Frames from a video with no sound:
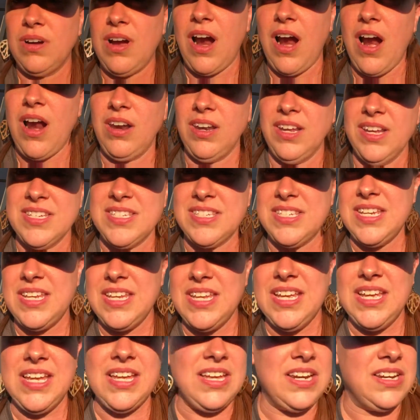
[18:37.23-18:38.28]
our list
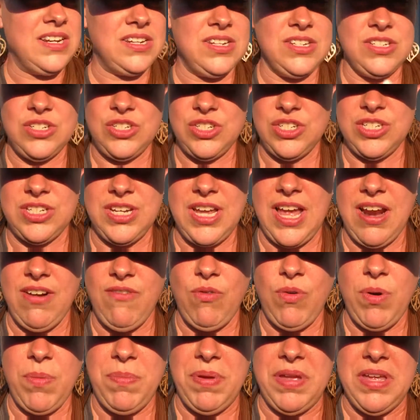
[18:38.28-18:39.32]
again, just kind of
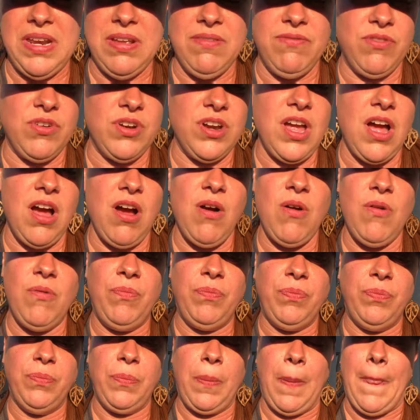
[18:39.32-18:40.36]
repeat it for y'all.
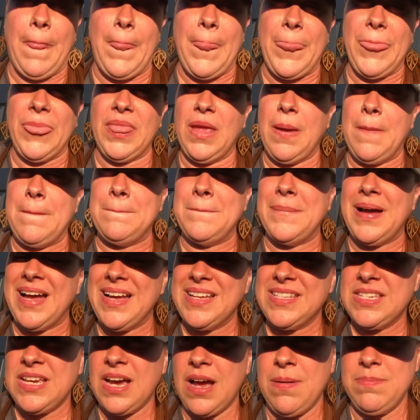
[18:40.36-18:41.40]
My
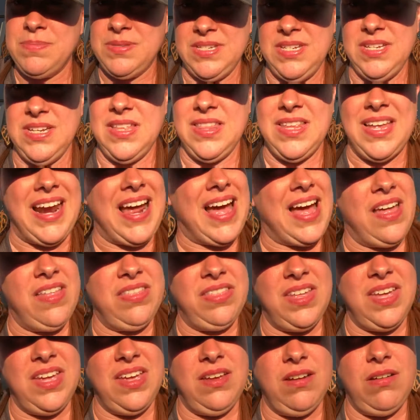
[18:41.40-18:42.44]
top 10 that I
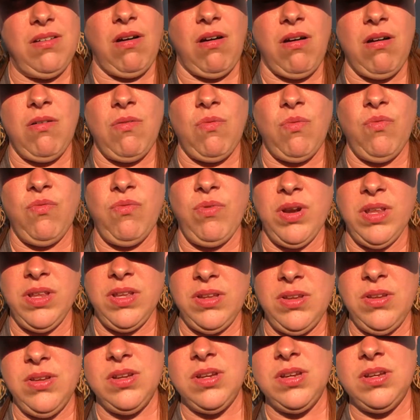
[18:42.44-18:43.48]
think are really
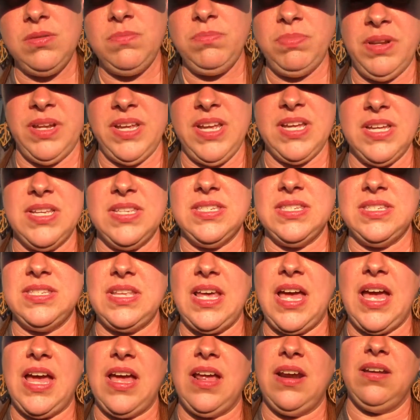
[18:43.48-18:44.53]
good plants
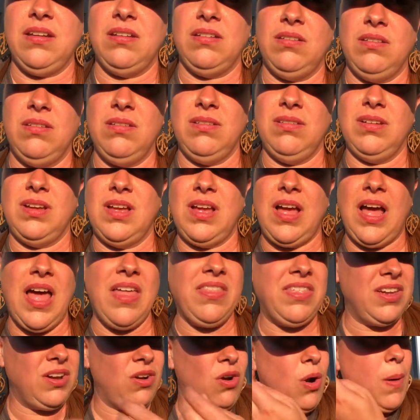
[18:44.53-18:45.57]
that I
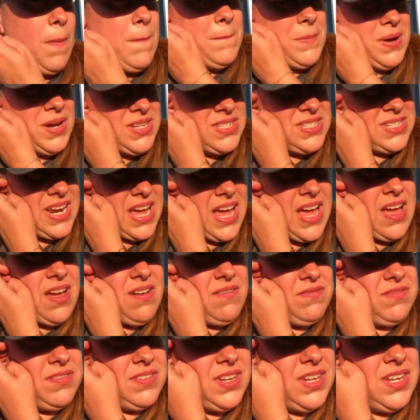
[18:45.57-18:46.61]
think are a
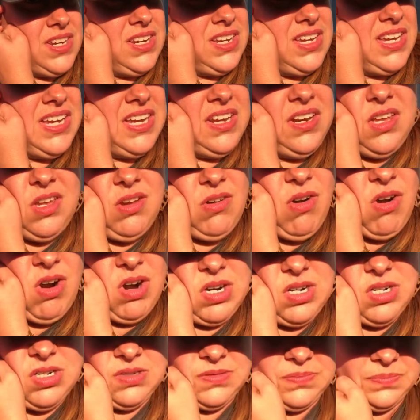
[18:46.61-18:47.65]
must-have in any
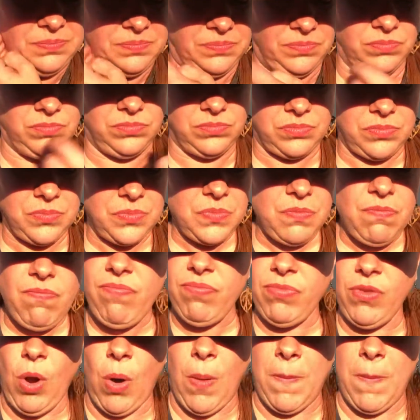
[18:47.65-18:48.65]
garden are